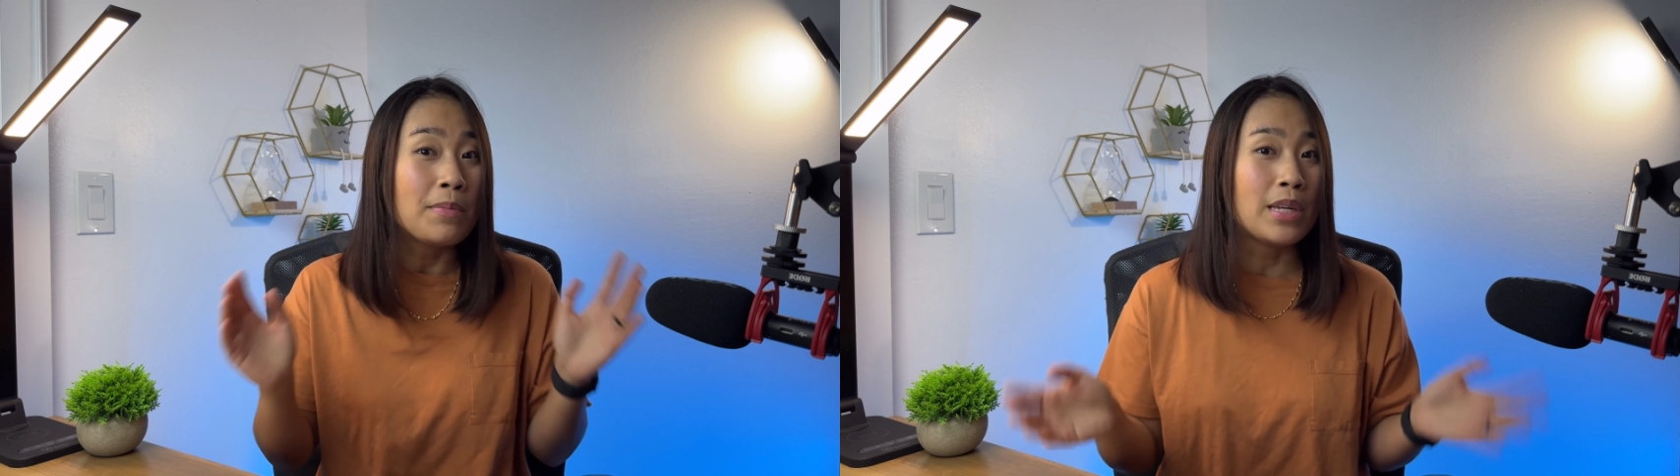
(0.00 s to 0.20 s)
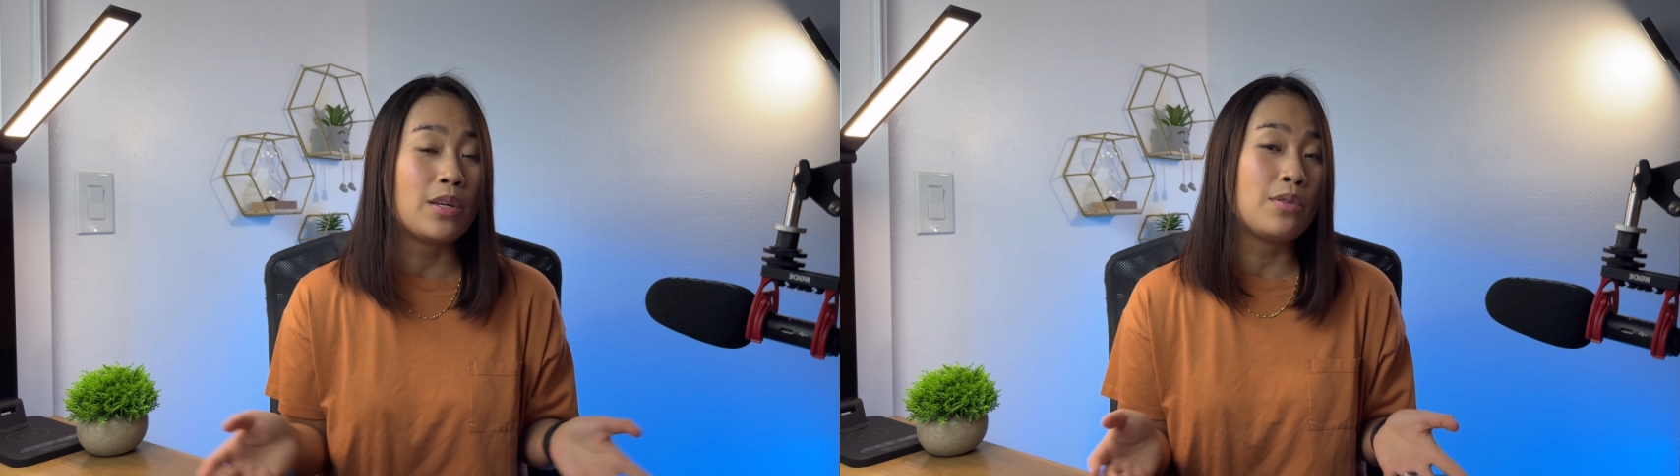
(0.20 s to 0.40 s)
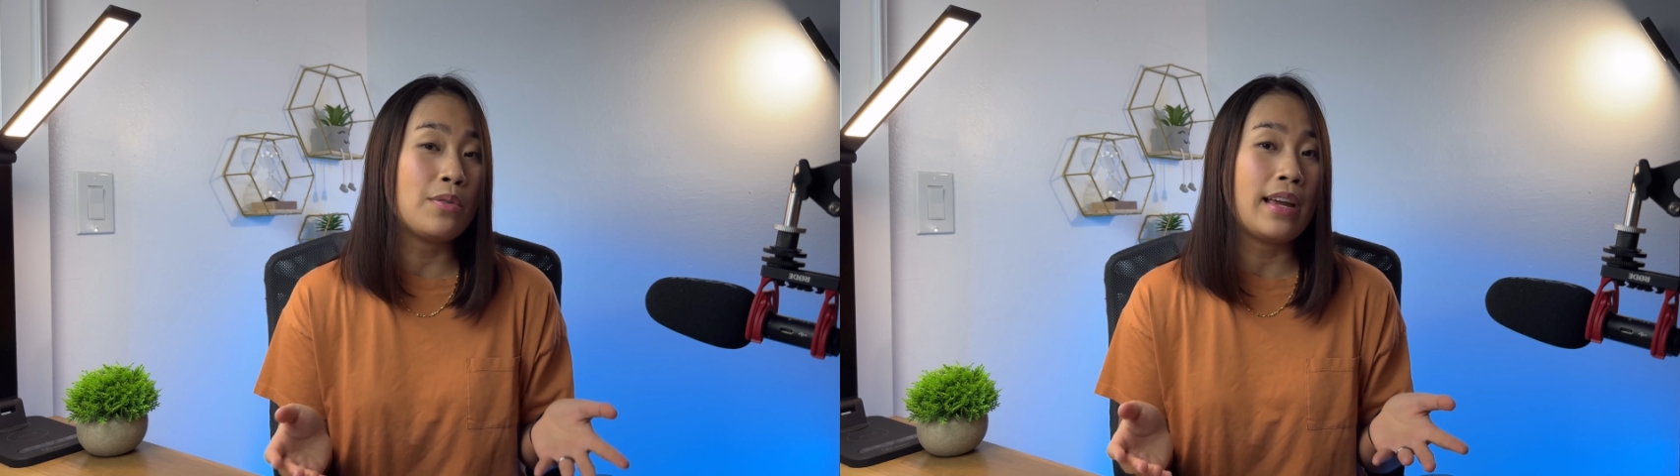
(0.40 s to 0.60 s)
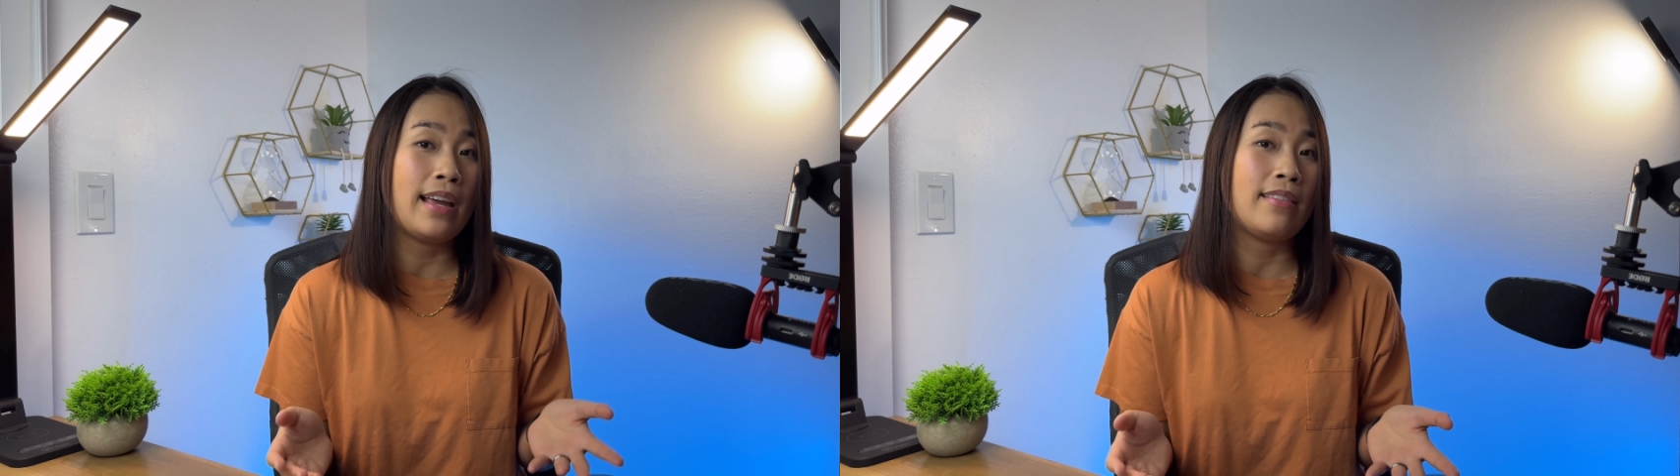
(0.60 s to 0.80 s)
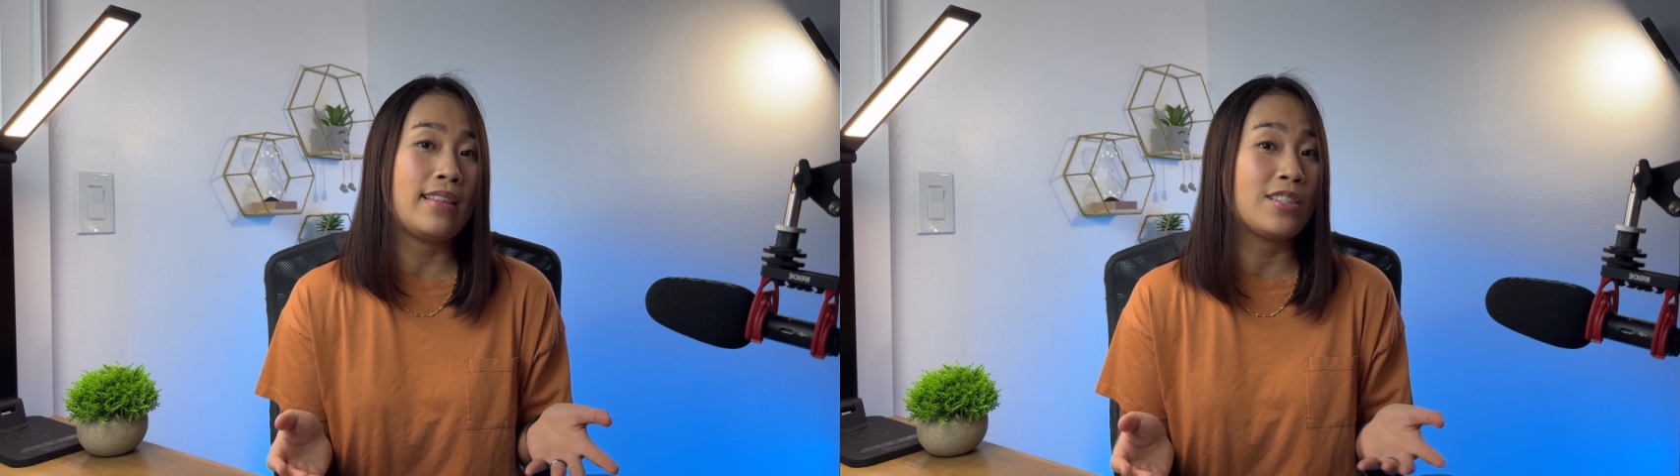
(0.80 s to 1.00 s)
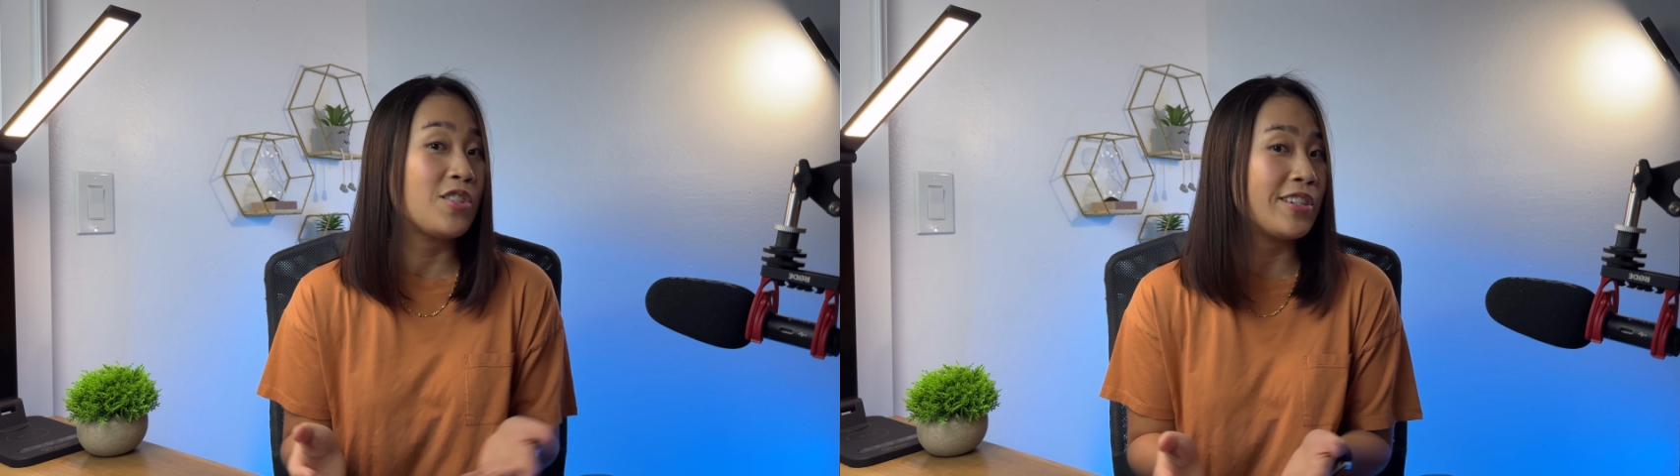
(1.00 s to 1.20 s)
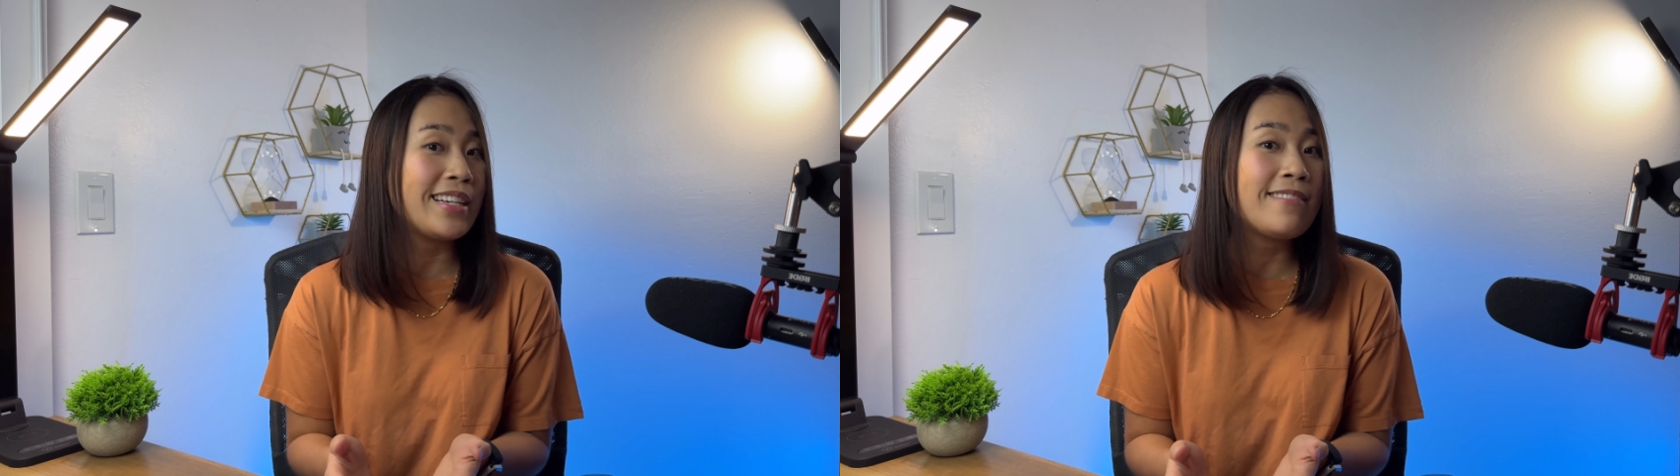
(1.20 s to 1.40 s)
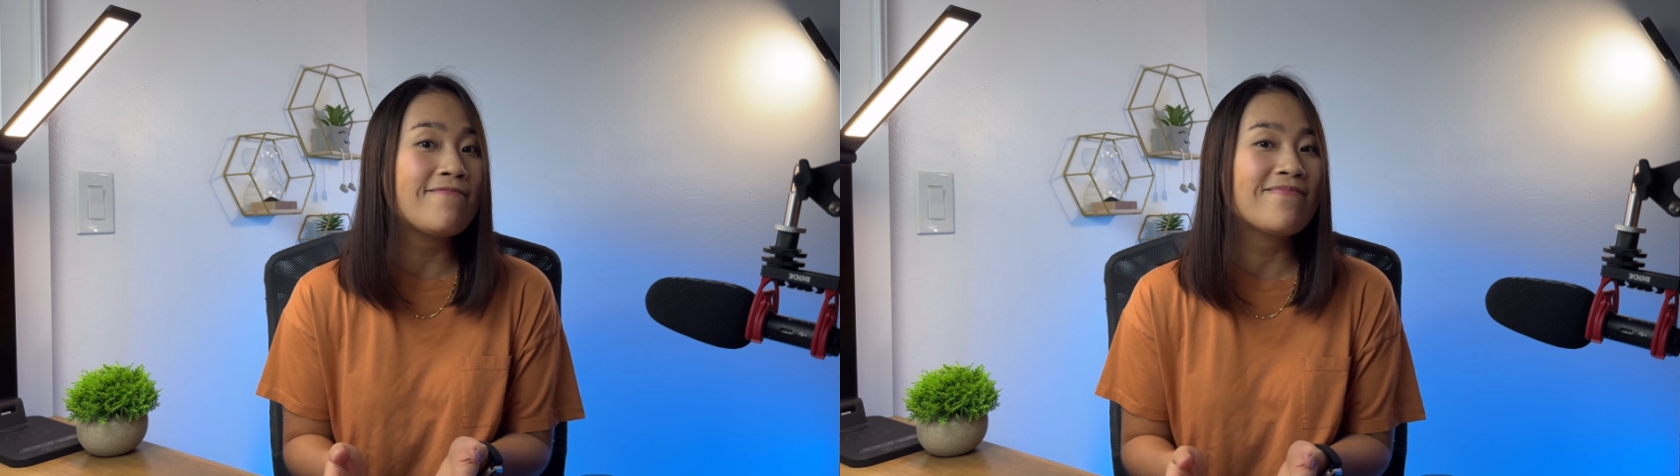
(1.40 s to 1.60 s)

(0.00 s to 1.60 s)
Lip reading: you in this journey?